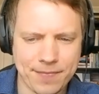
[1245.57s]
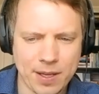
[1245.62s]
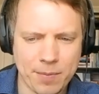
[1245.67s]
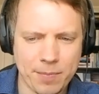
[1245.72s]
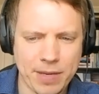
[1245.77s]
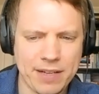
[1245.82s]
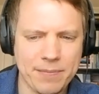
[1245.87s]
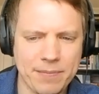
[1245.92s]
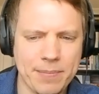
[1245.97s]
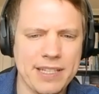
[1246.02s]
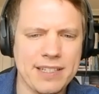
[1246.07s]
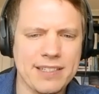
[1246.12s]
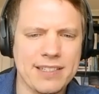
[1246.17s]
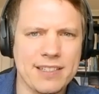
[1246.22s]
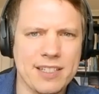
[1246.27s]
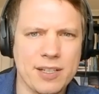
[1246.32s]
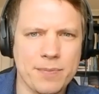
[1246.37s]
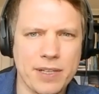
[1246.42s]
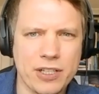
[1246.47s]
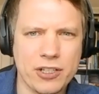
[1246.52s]
maybe
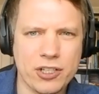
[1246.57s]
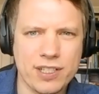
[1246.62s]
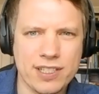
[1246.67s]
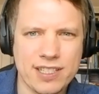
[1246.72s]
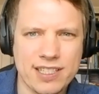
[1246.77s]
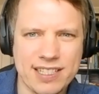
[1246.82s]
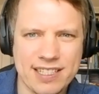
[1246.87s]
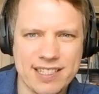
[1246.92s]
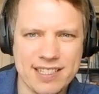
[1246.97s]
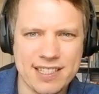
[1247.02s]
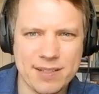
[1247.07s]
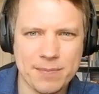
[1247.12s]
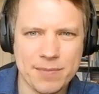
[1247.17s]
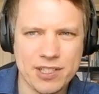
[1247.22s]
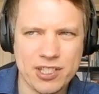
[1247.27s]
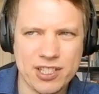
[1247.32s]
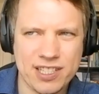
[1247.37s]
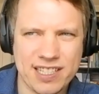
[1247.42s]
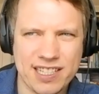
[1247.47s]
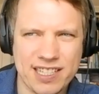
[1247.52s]
since you mentioned systems
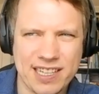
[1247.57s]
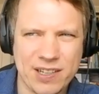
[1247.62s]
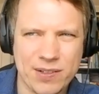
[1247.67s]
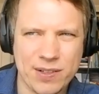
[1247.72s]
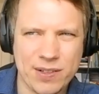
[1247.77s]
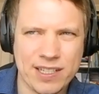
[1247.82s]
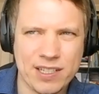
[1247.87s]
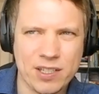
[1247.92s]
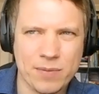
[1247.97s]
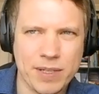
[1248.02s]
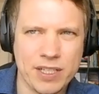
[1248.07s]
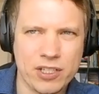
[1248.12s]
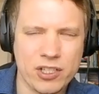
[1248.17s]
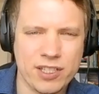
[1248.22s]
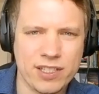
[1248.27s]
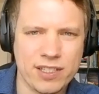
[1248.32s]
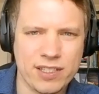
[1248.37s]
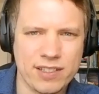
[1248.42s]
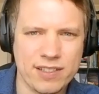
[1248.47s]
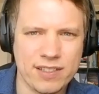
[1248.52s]
just now, and you
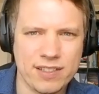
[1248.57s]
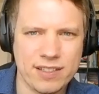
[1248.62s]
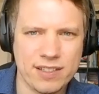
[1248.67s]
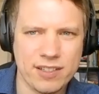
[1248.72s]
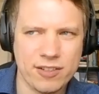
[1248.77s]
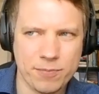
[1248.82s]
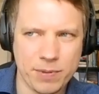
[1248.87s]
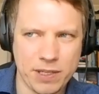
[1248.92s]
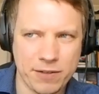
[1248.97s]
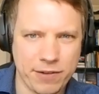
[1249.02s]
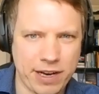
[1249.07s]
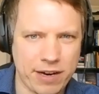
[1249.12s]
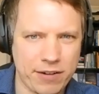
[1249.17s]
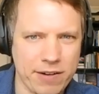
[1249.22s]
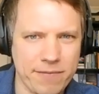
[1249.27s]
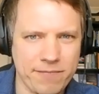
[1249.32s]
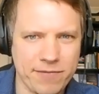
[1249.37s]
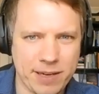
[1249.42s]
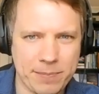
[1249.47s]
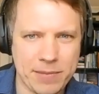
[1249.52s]
mentioned you've been
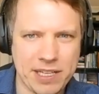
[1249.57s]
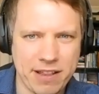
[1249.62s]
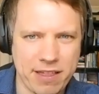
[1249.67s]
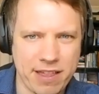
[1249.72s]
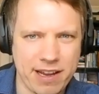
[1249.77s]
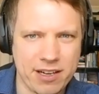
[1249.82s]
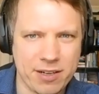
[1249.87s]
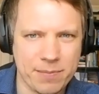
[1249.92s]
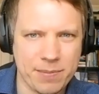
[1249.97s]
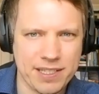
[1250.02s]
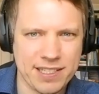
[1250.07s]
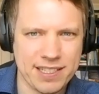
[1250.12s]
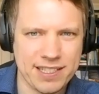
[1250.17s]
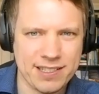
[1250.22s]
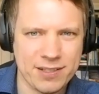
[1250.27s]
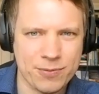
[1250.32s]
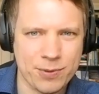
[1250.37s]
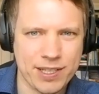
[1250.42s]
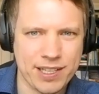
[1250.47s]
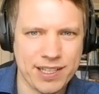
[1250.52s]
a family therapist
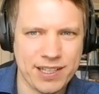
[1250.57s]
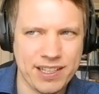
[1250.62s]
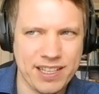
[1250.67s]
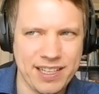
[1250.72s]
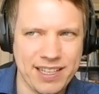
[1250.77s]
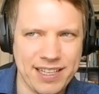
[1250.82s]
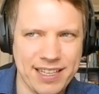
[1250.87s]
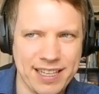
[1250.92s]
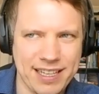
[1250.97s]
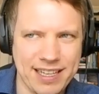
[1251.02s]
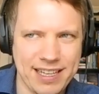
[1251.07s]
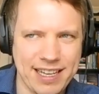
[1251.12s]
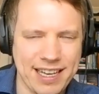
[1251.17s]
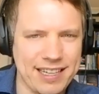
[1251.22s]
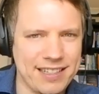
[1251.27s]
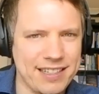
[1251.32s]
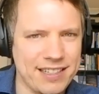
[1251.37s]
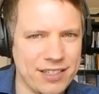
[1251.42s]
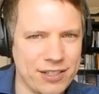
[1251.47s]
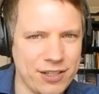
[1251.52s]
as well,
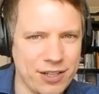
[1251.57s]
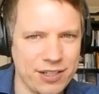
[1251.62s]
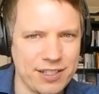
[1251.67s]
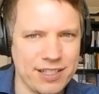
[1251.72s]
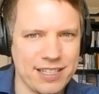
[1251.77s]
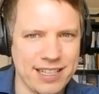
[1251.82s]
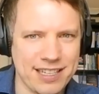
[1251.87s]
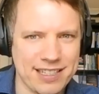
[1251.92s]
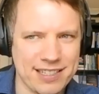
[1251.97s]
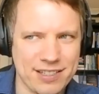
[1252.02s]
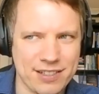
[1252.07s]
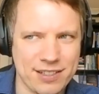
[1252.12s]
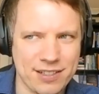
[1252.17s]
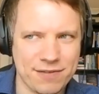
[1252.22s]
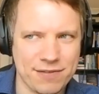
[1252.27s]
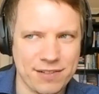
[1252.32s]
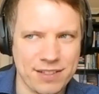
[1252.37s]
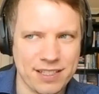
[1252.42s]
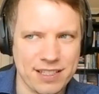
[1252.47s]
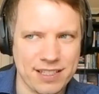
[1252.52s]
and in the context
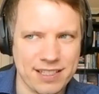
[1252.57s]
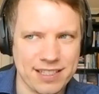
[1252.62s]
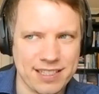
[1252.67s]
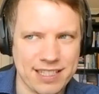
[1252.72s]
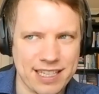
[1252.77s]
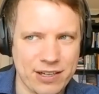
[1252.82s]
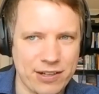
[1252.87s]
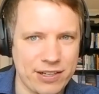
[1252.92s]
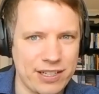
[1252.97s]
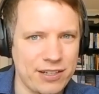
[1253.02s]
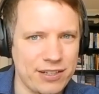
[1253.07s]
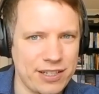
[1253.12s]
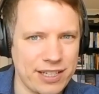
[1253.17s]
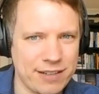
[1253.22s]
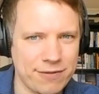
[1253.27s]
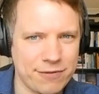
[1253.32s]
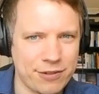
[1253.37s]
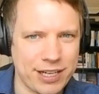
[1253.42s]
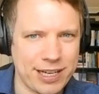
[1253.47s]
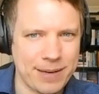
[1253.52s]
of the psychoanalytic
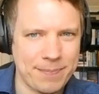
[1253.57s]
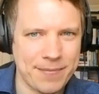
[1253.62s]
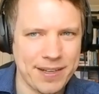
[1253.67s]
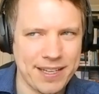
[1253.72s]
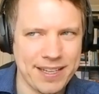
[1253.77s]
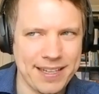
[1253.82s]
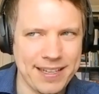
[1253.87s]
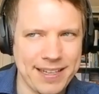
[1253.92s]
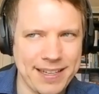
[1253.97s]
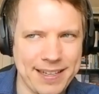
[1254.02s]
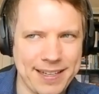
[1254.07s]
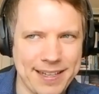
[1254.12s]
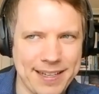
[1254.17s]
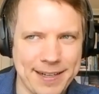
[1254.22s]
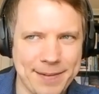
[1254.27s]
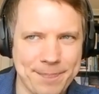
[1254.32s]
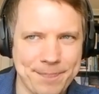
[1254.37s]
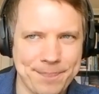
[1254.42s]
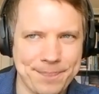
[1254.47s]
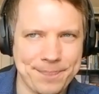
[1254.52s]
frame,
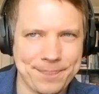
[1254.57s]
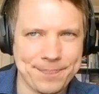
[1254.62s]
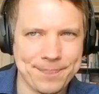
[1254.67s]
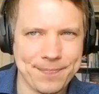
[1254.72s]
um,